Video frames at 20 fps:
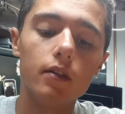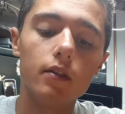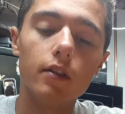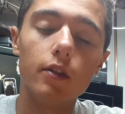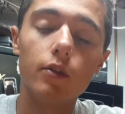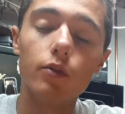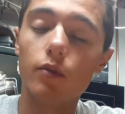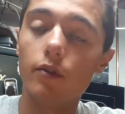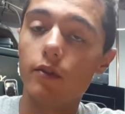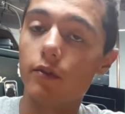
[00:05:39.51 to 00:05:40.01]

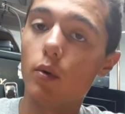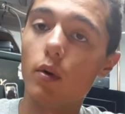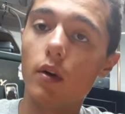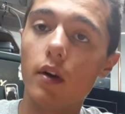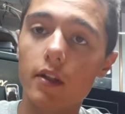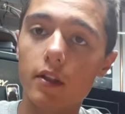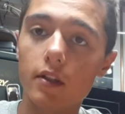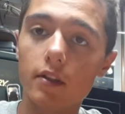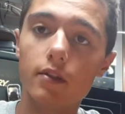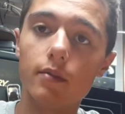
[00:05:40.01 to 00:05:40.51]
those were
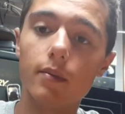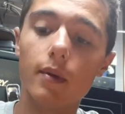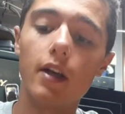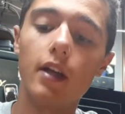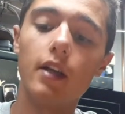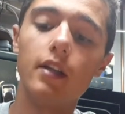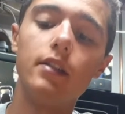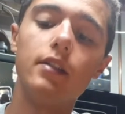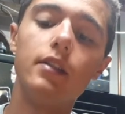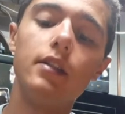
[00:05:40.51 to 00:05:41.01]
400
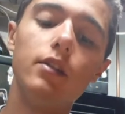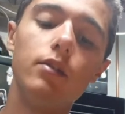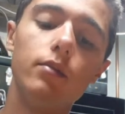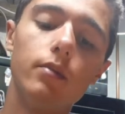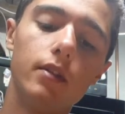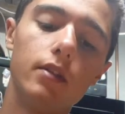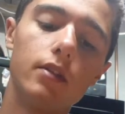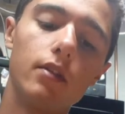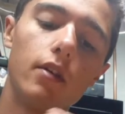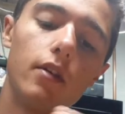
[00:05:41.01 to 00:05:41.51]
spines, these
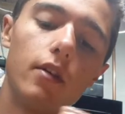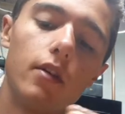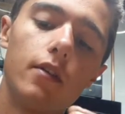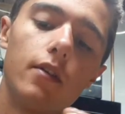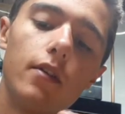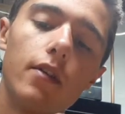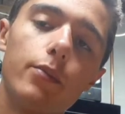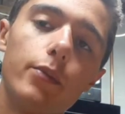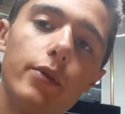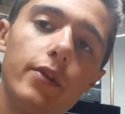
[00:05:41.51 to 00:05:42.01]
ones are
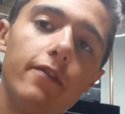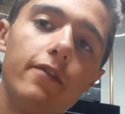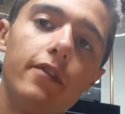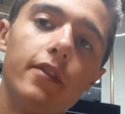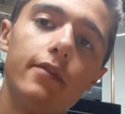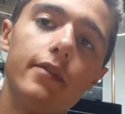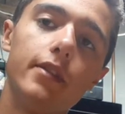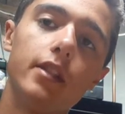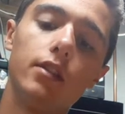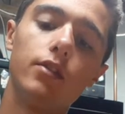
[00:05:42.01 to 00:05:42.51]

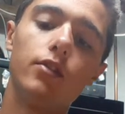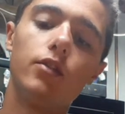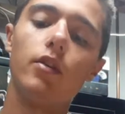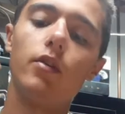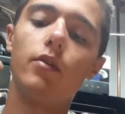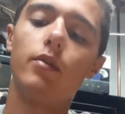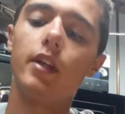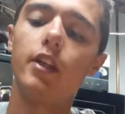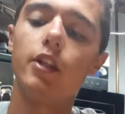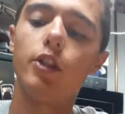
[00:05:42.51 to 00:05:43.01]
350, so
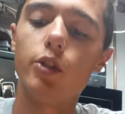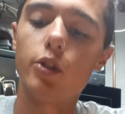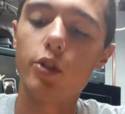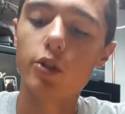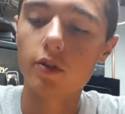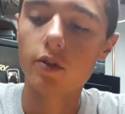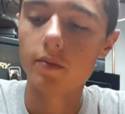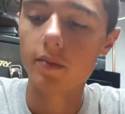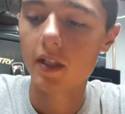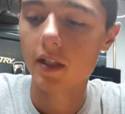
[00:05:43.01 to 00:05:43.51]
they
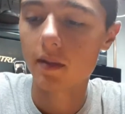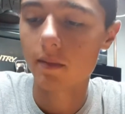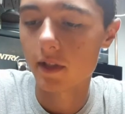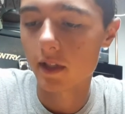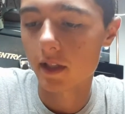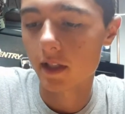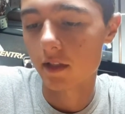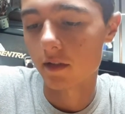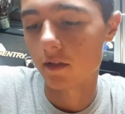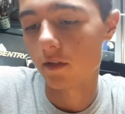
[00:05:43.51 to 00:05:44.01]
should be able to
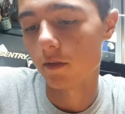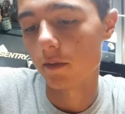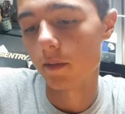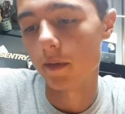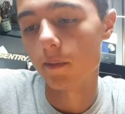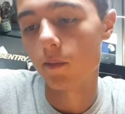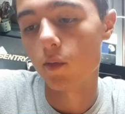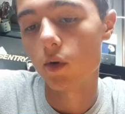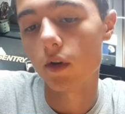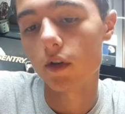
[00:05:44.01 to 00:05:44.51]
handle a little bit
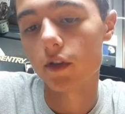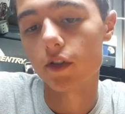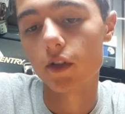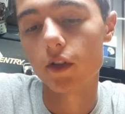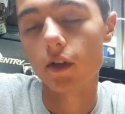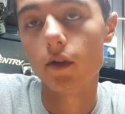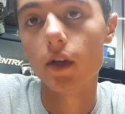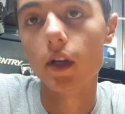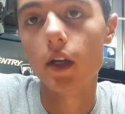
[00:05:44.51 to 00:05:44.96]
more, so